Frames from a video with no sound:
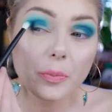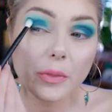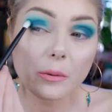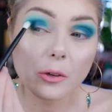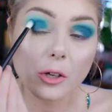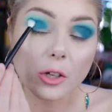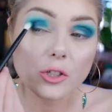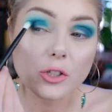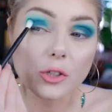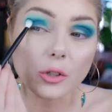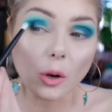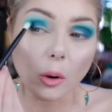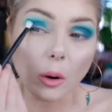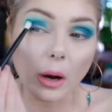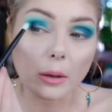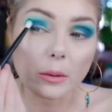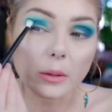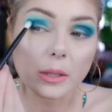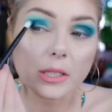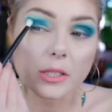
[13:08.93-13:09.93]
because you know
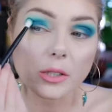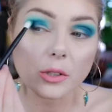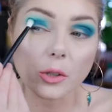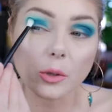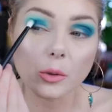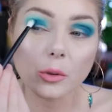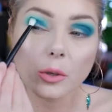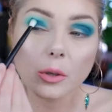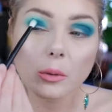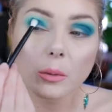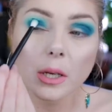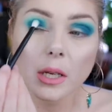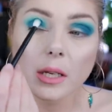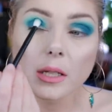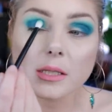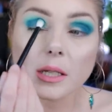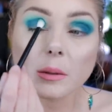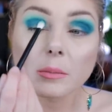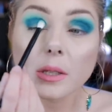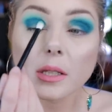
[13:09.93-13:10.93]
how it is on YouTube,
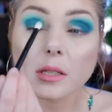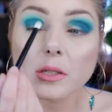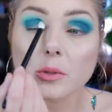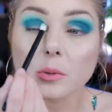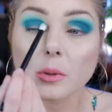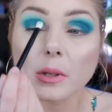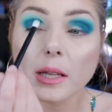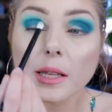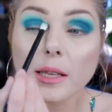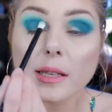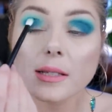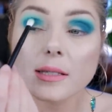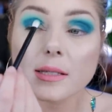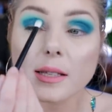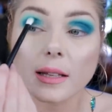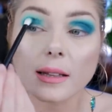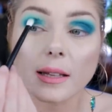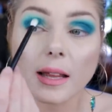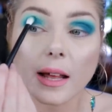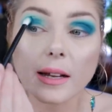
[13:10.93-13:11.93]
something is released
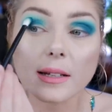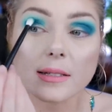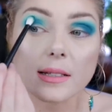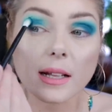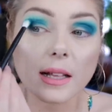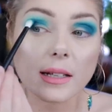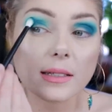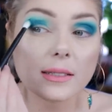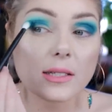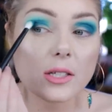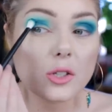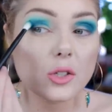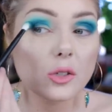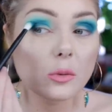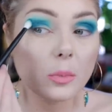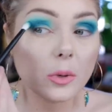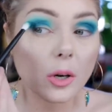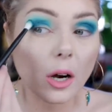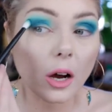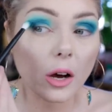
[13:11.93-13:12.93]
and that is like
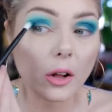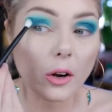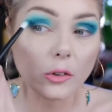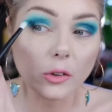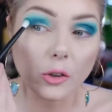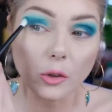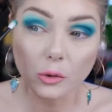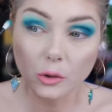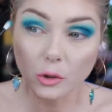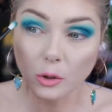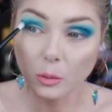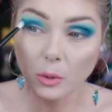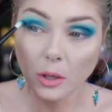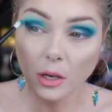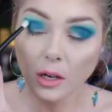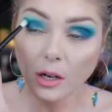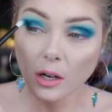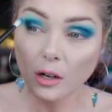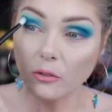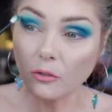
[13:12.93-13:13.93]
super hot on YouTube
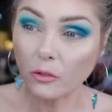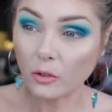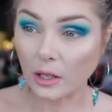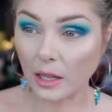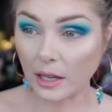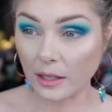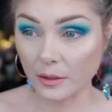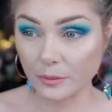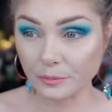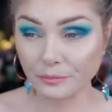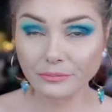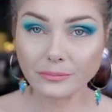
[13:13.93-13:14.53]
for like